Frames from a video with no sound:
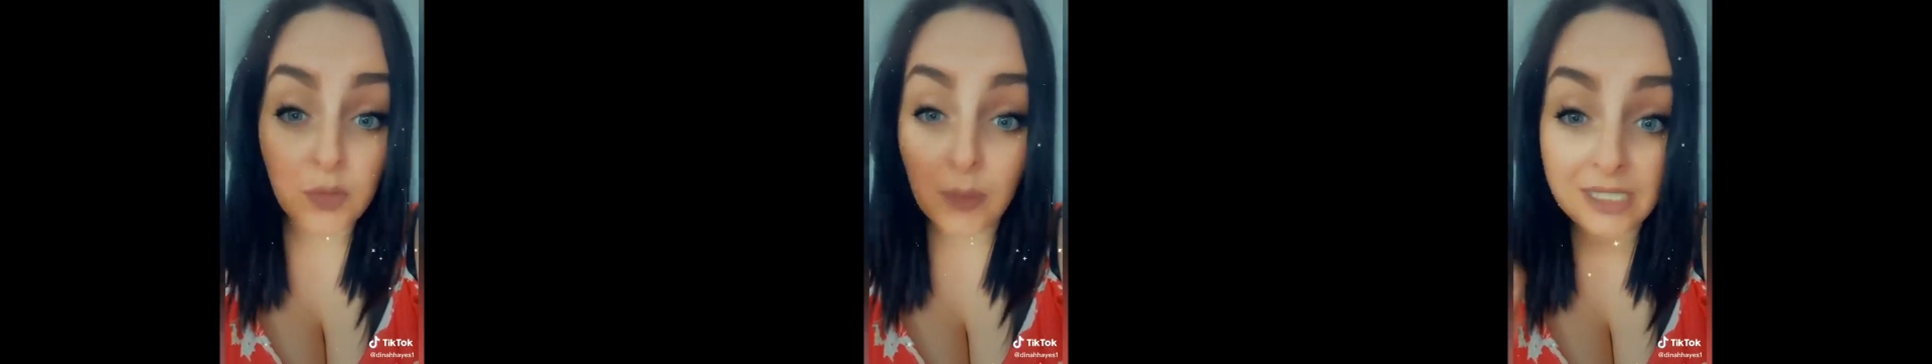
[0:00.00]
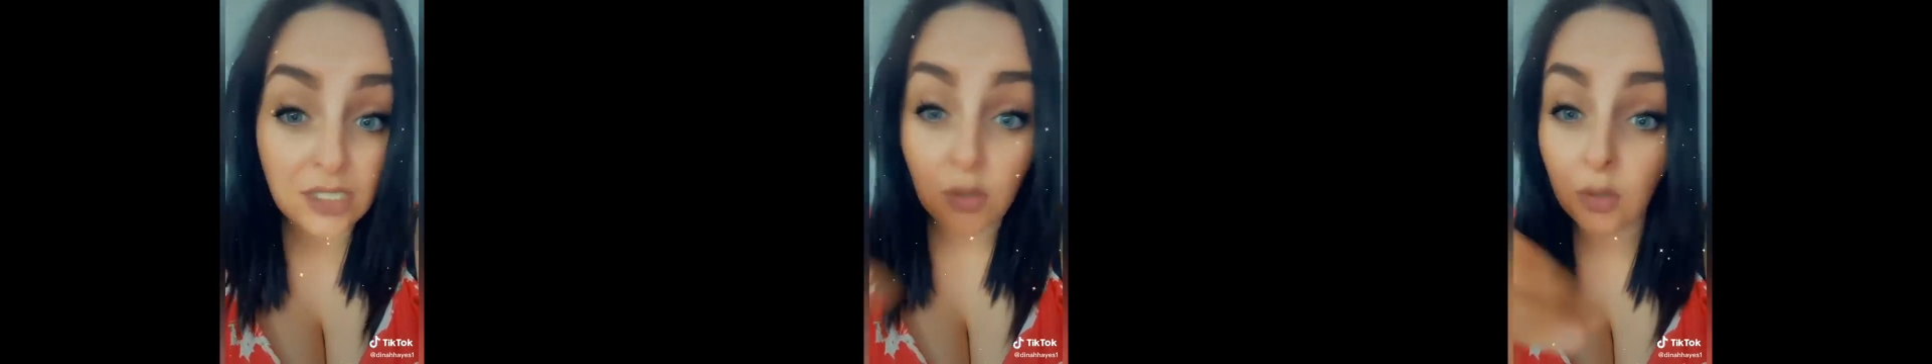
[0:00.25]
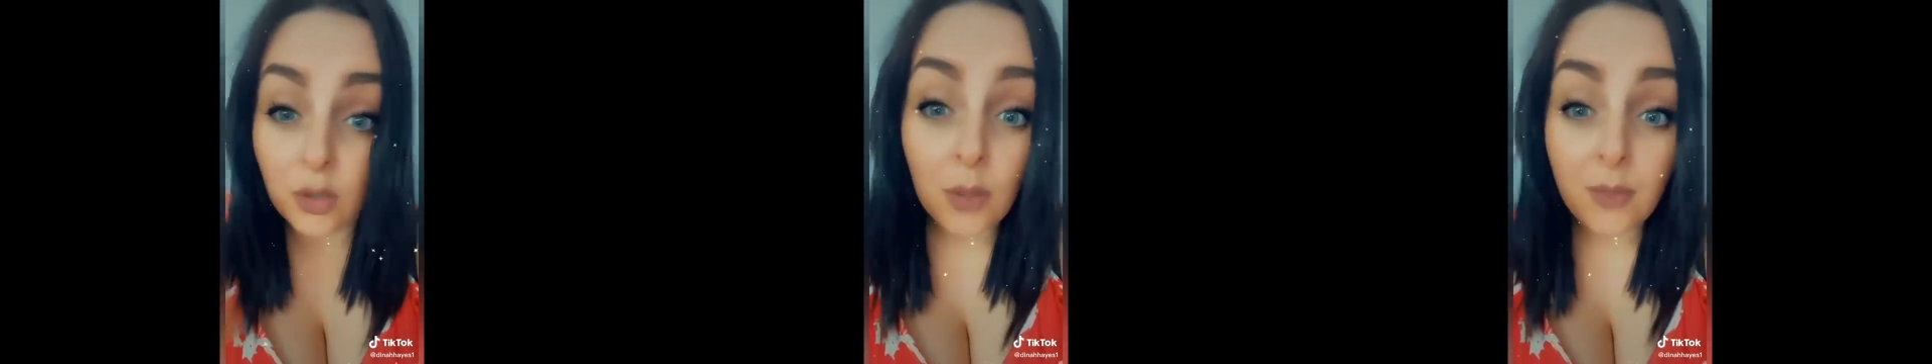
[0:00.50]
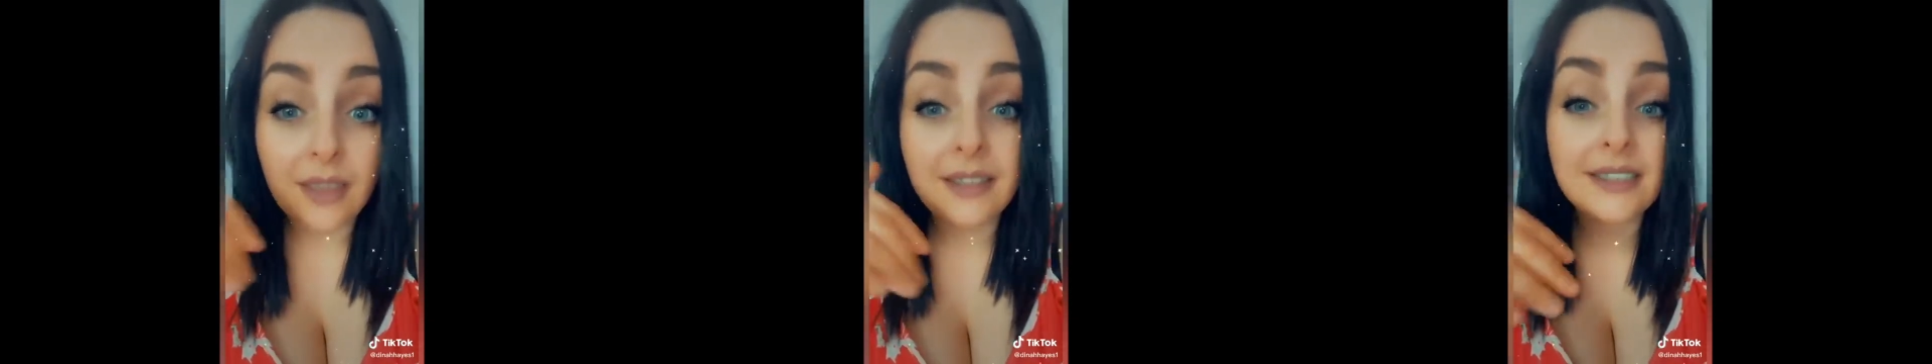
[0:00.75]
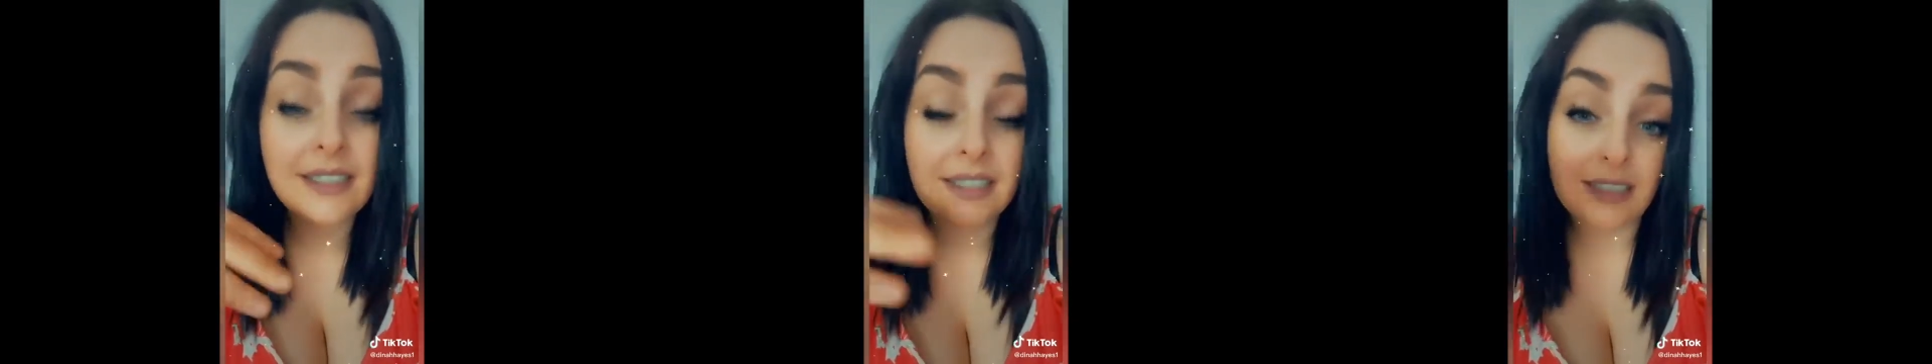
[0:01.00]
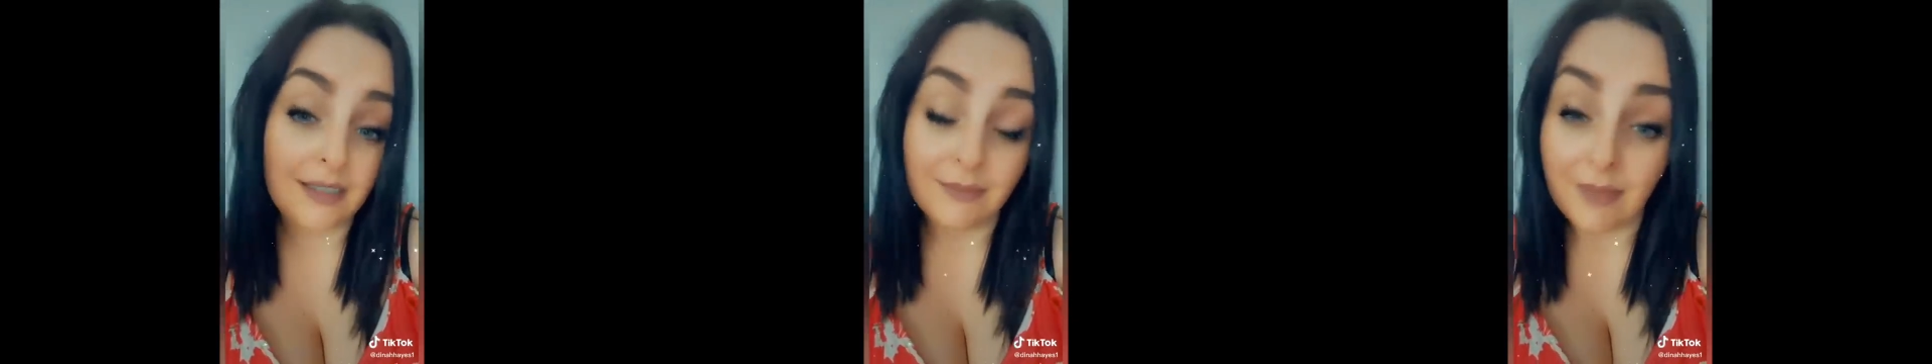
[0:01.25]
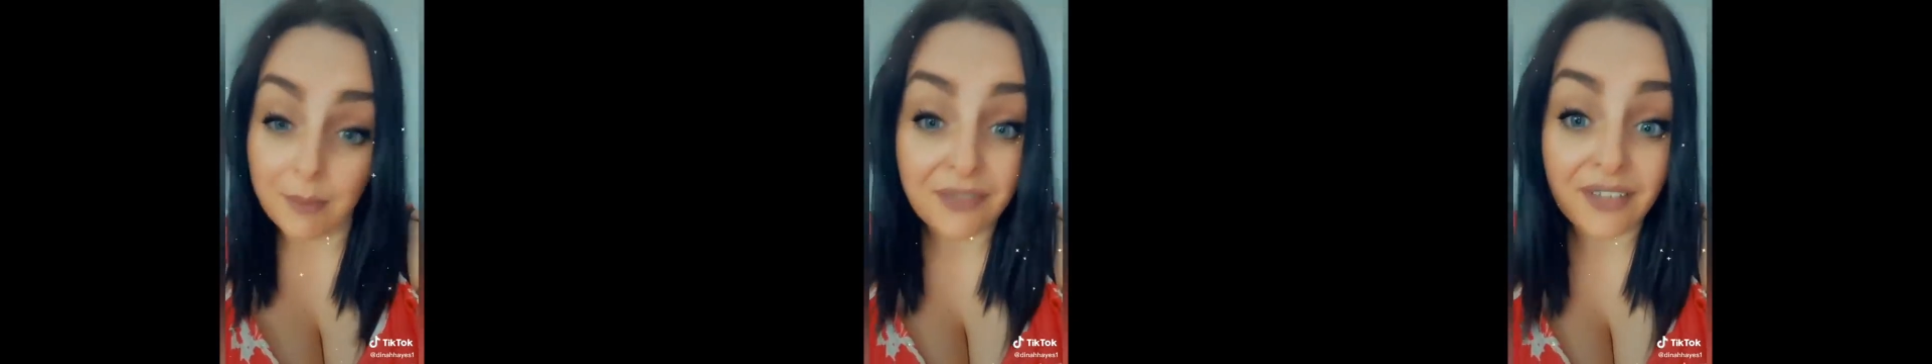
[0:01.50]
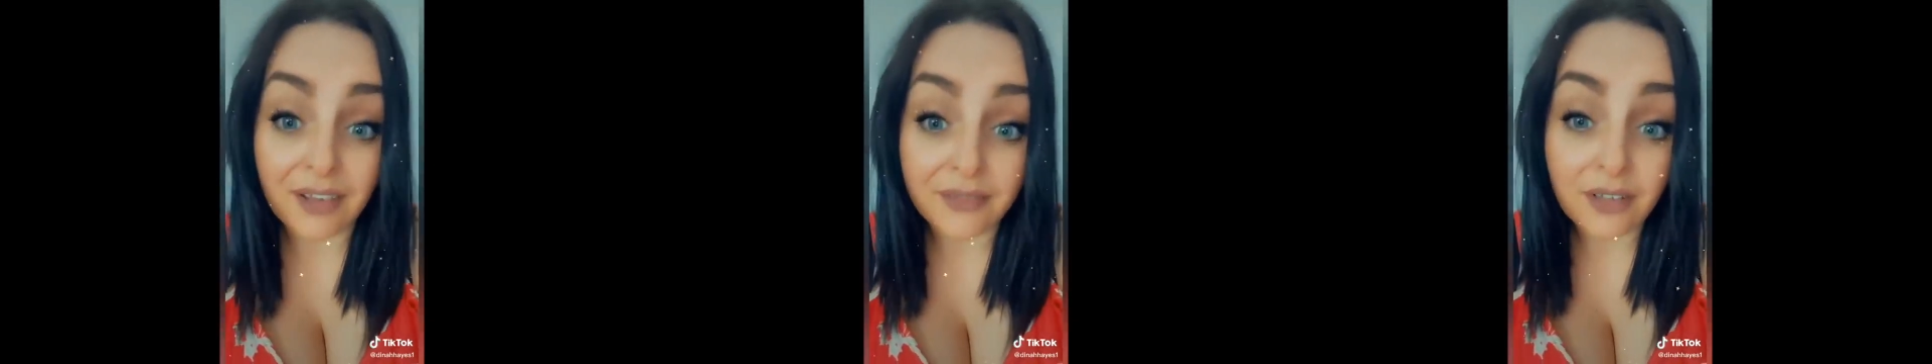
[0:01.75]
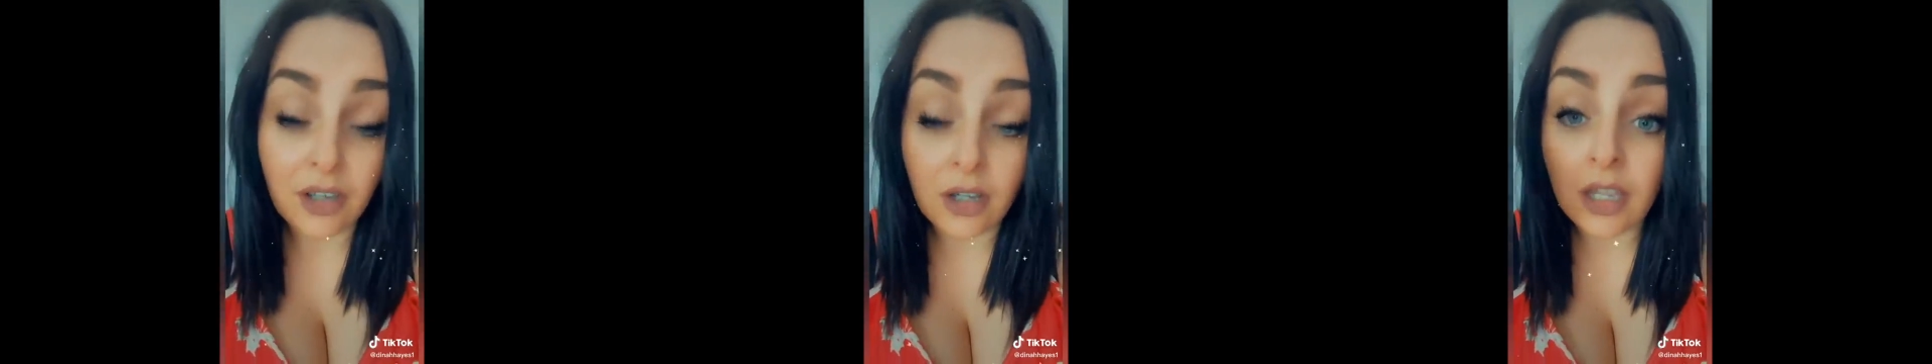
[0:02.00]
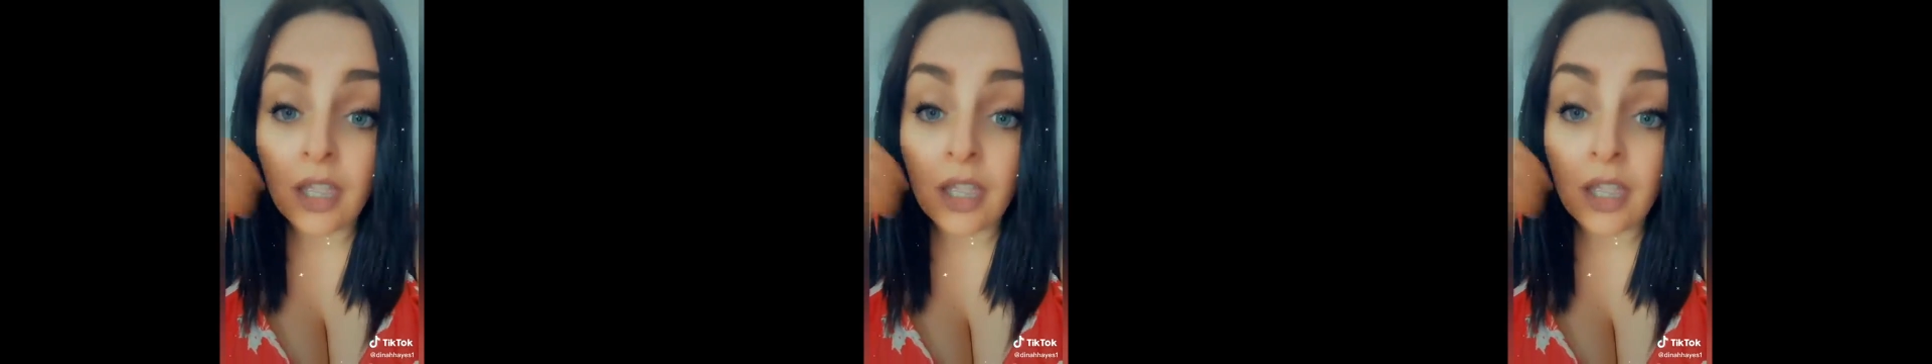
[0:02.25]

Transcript: weighted hula hoop things because I'm a fat fuck.